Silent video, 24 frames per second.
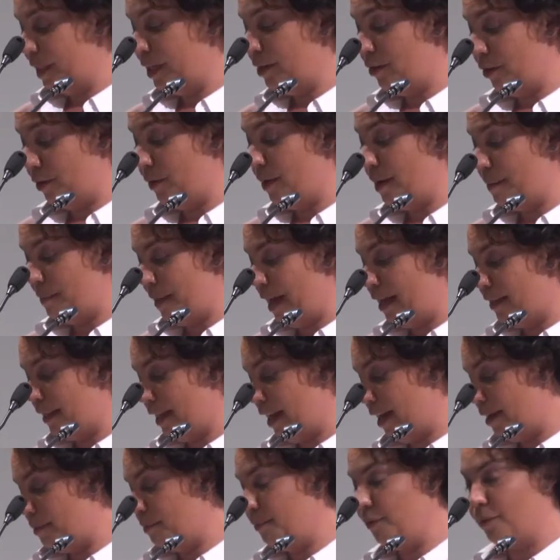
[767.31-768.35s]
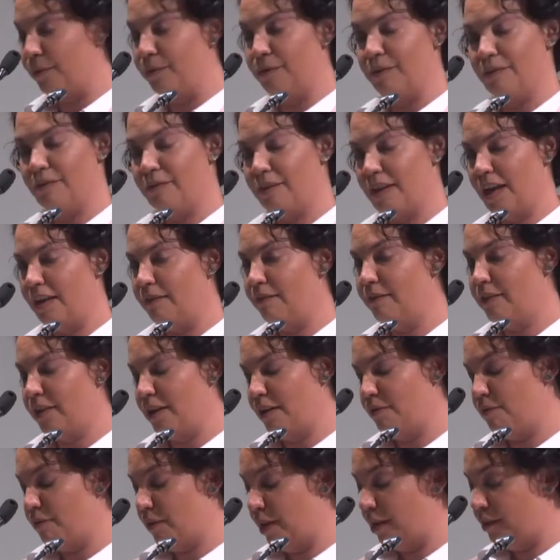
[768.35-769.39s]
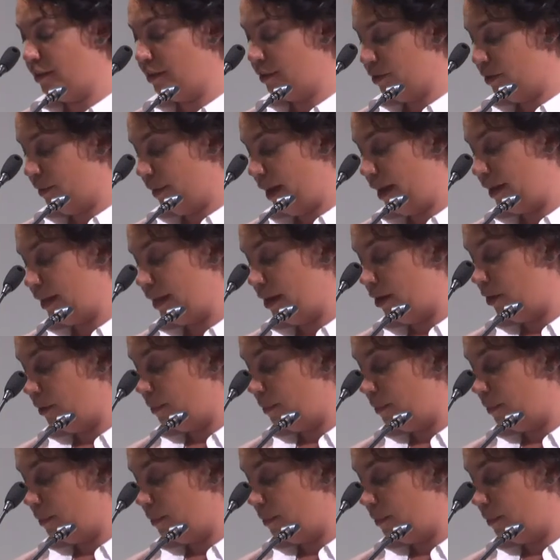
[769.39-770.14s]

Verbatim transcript: know about that importance of safety and risk to our young